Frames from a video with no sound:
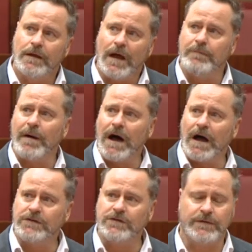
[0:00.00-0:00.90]
A
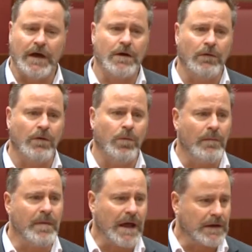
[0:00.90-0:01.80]
barge they call the
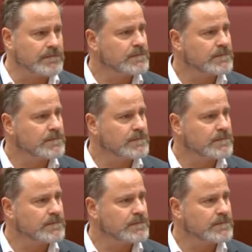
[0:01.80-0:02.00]
Wombat,